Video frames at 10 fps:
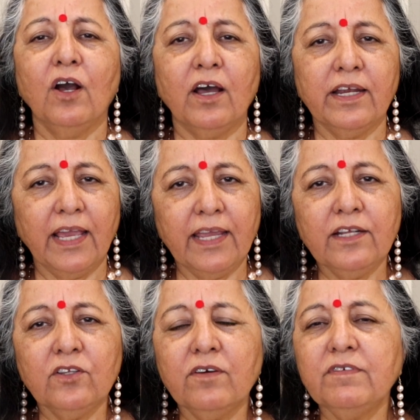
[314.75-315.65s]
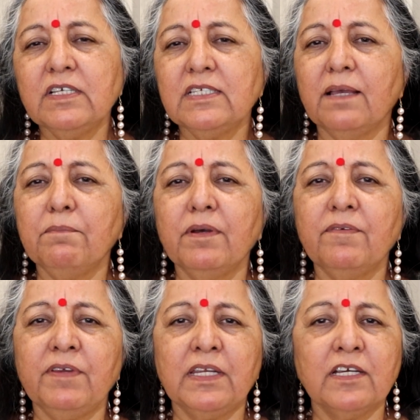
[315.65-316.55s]
On eighth of December,
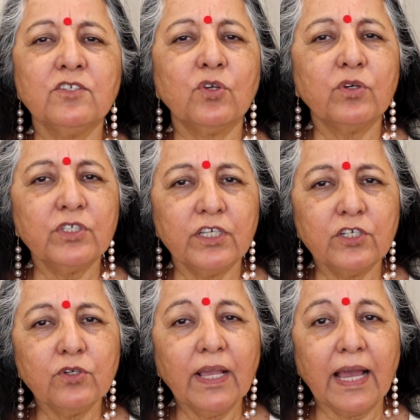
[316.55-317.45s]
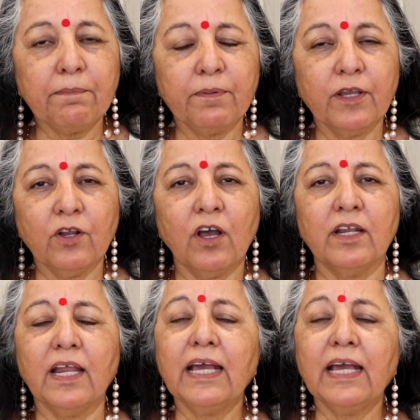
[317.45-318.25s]
Venus goes into Capricorn.